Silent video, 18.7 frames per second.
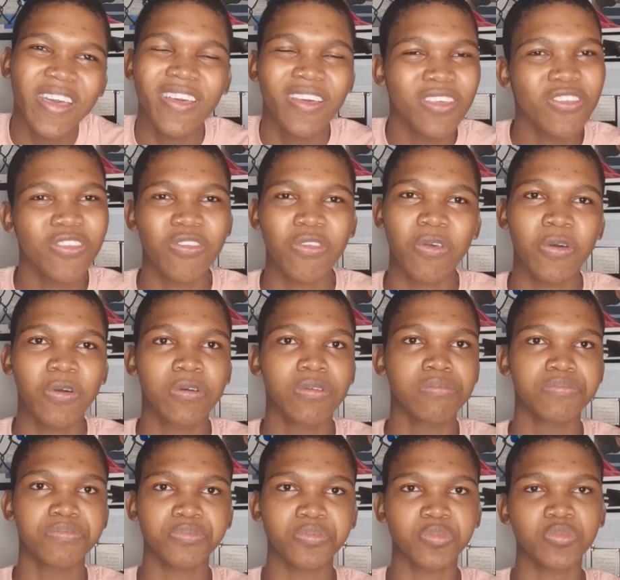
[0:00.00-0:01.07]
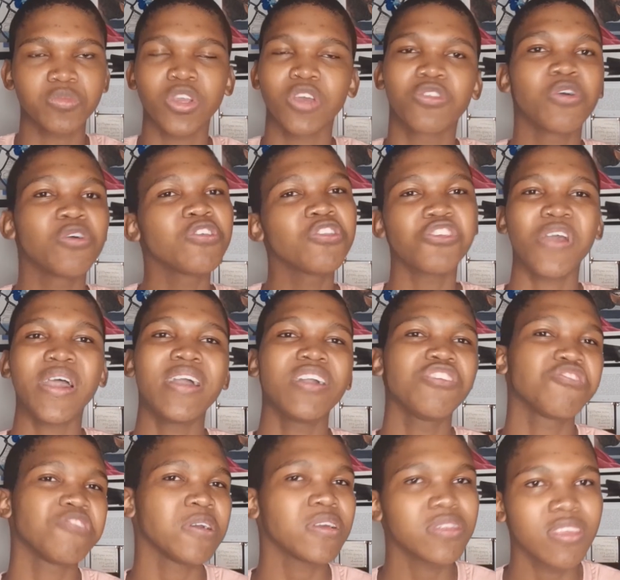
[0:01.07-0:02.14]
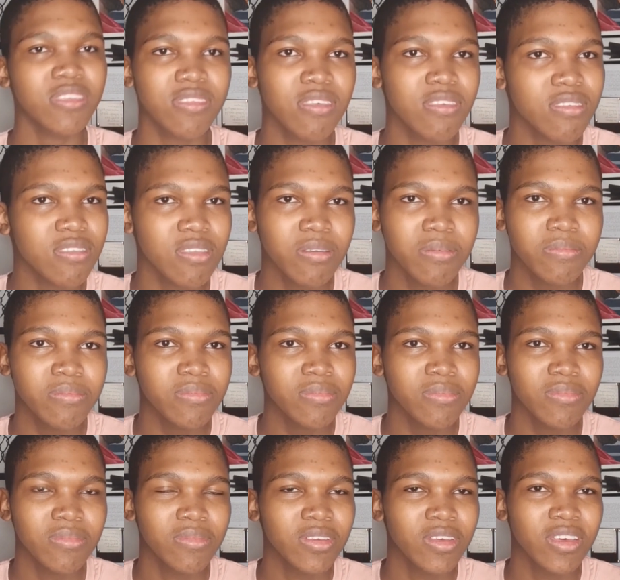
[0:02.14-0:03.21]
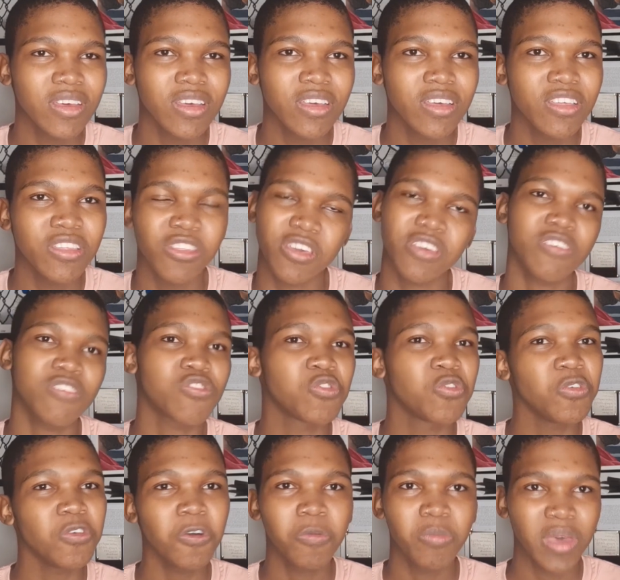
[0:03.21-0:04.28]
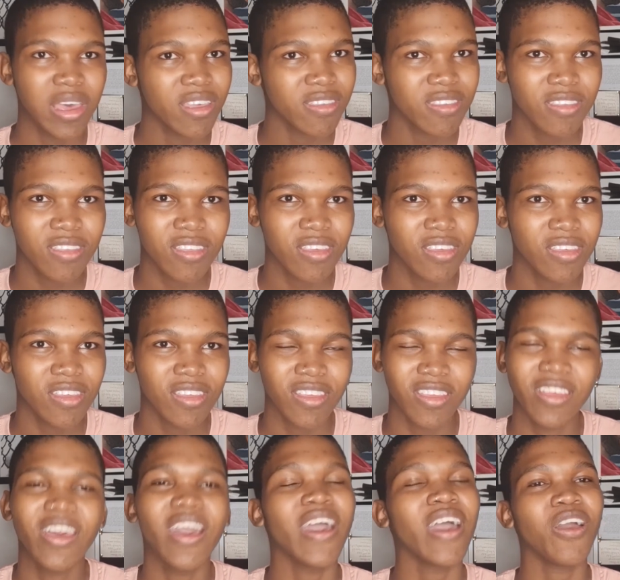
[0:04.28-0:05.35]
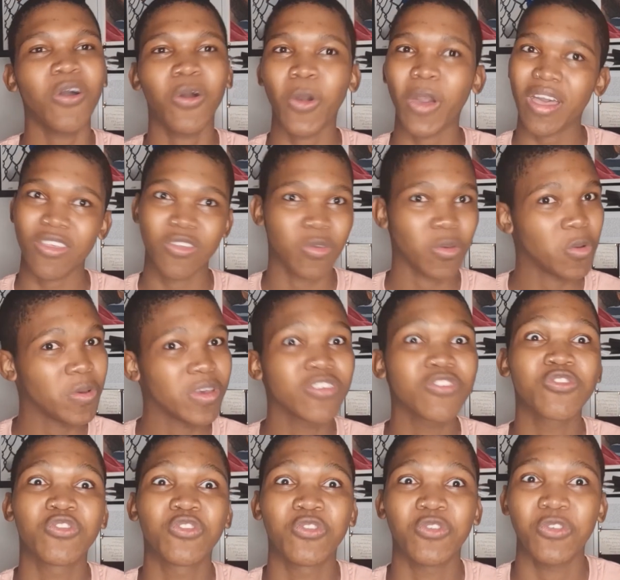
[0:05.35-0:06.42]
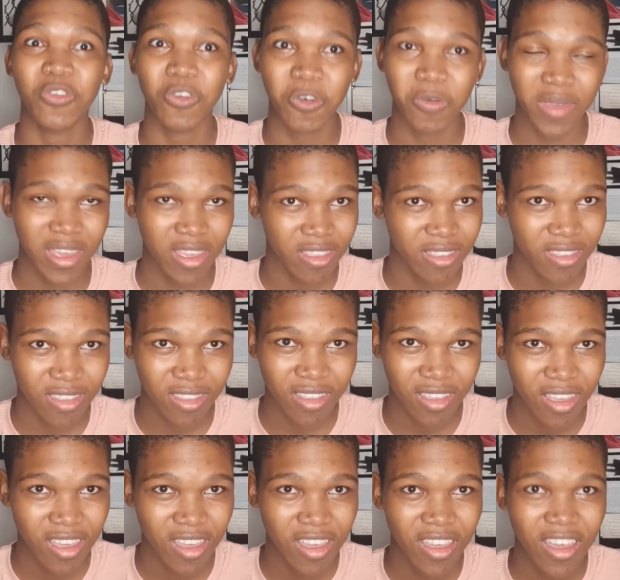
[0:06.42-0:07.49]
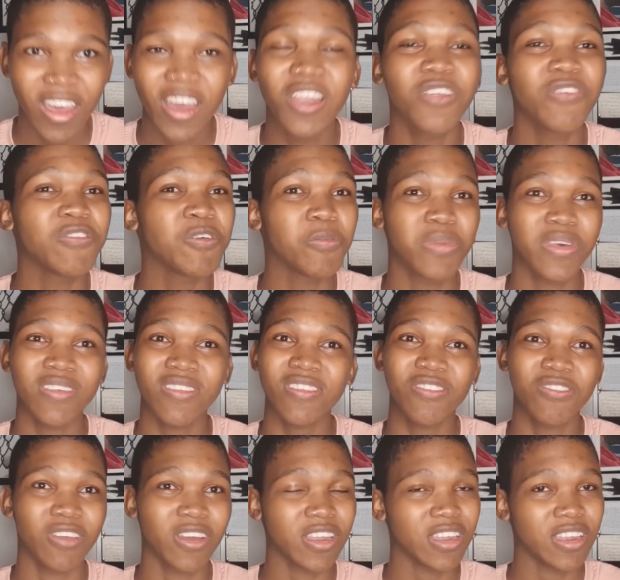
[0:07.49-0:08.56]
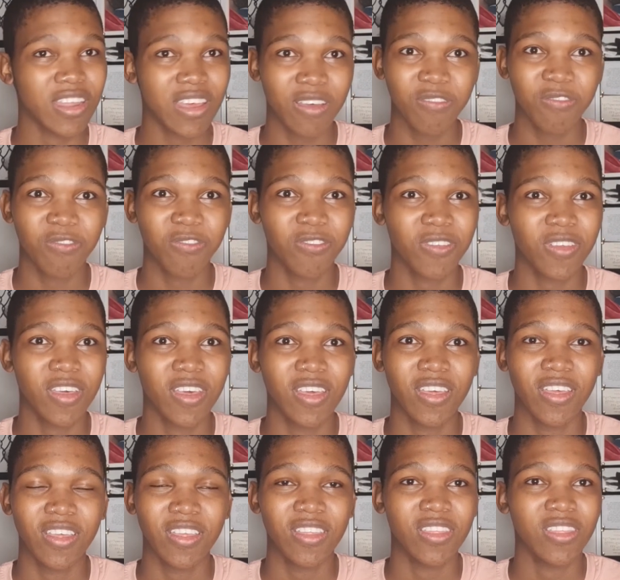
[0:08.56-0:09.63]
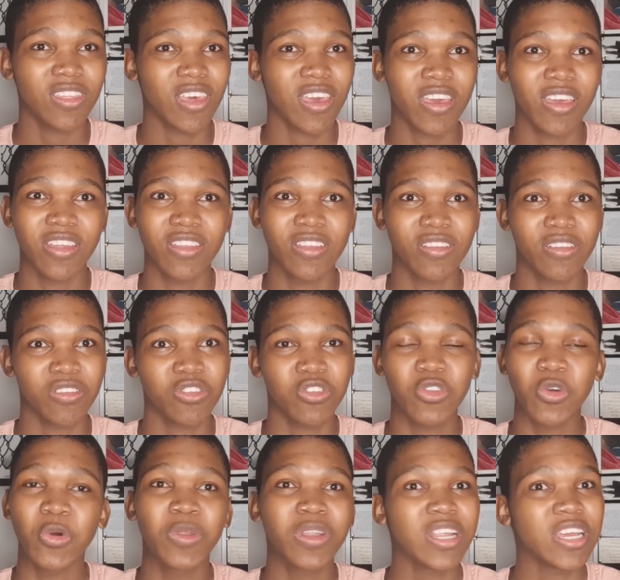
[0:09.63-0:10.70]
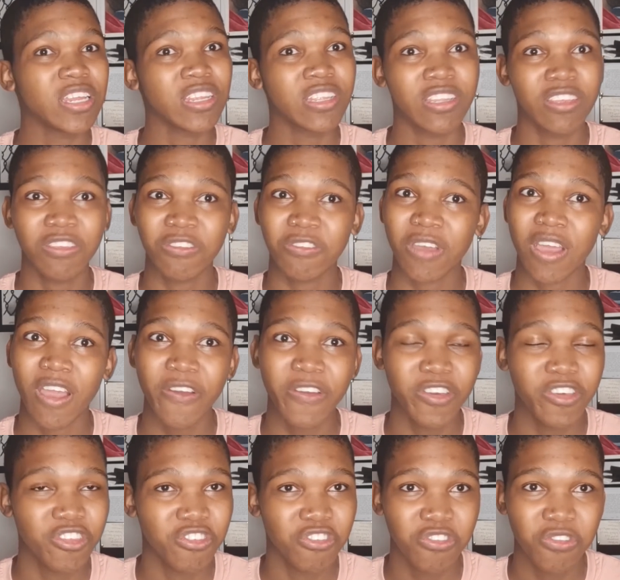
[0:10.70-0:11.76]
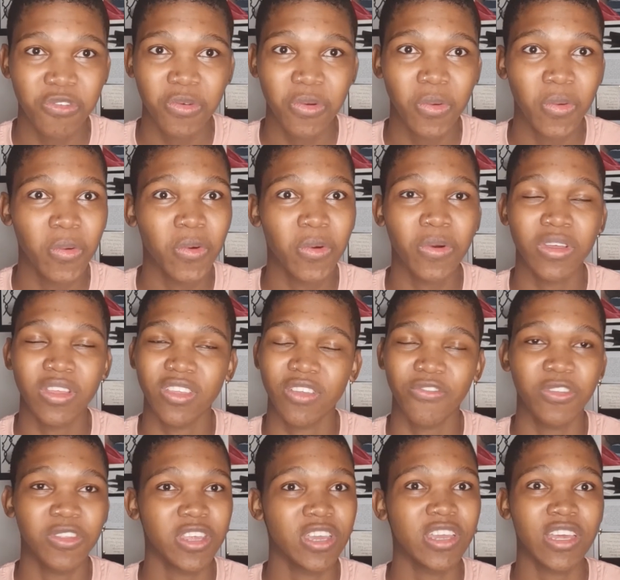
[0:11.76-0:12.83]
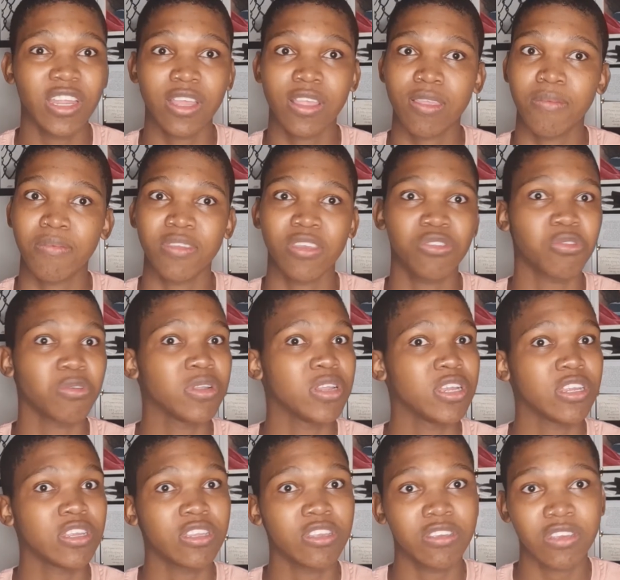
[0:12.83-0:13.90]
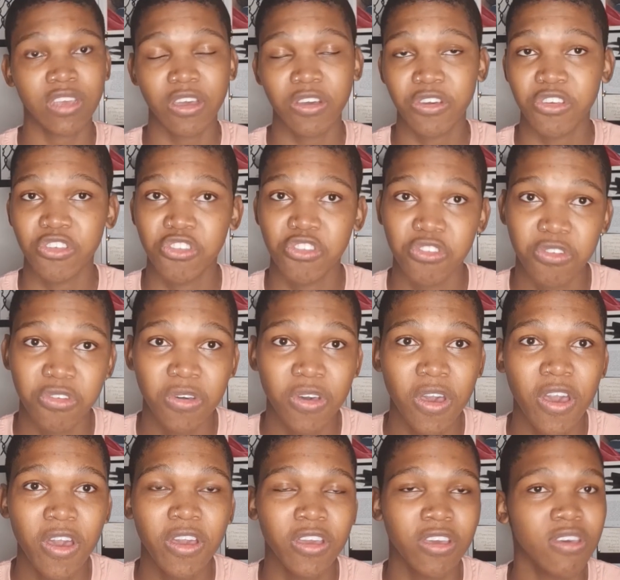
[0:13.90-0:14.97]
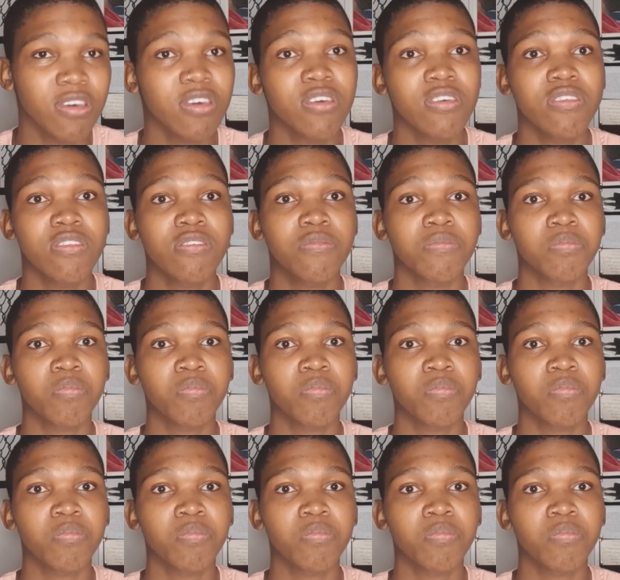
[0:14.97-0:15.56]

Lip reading: So don't try and trick the system. Just do your best. As always, do your best. And if your best is not enough, then don't let it discourage you. Or if you didn't get accepted, don't let it discourage you, because